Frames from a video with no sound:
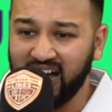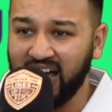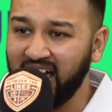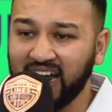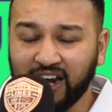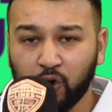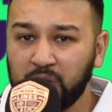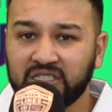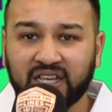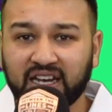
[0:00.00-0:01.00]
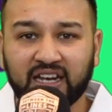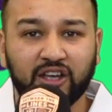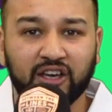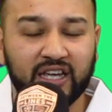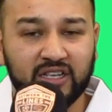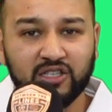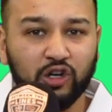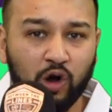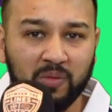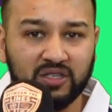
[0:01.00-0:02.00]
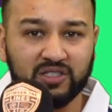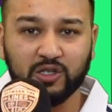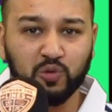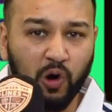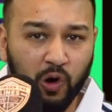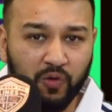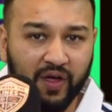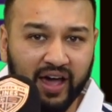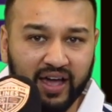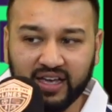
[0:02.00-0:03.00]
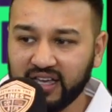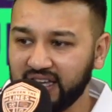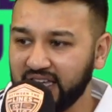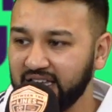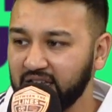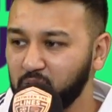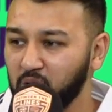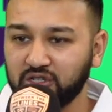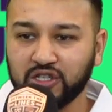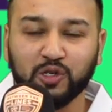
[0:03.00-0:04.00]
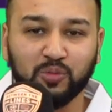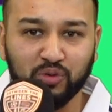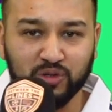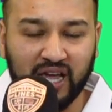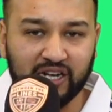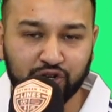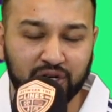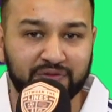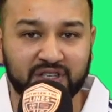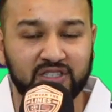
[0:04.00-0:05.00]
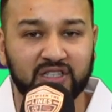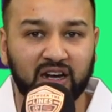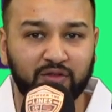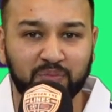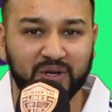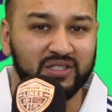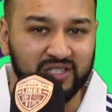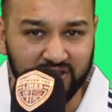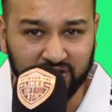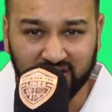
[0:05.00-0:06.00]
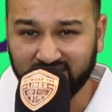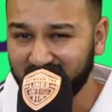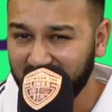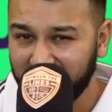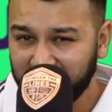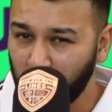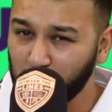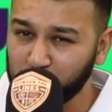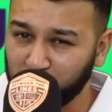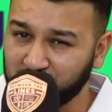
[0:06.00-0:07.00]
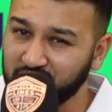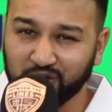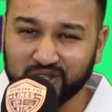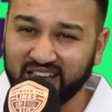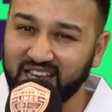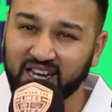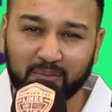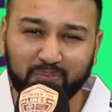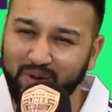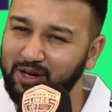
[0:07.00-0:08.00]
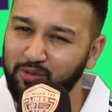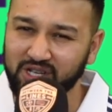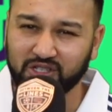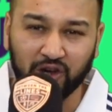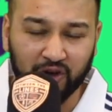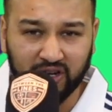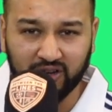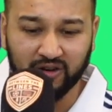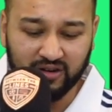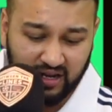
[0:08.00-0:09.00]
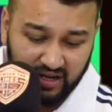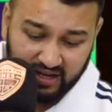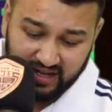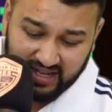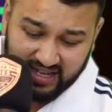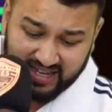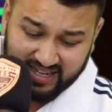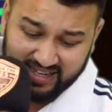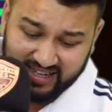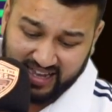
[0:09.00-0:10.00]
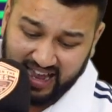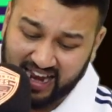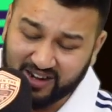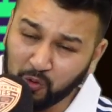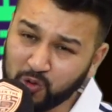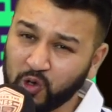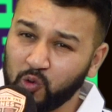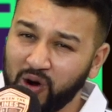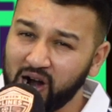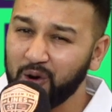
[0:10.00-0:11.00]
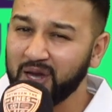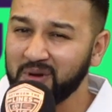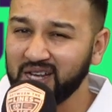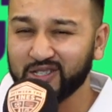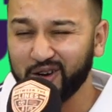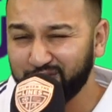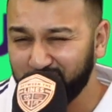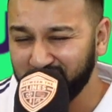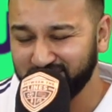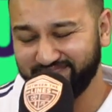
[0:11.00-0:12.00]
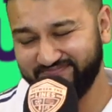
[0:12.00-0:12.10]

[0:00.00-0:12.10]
And I know he said in the Insta comments as well that he wants to support Sancho and he thinks he's going to have a big season. Coach Watson, you're taking a big risk early on. And also Raul Jimenez up front.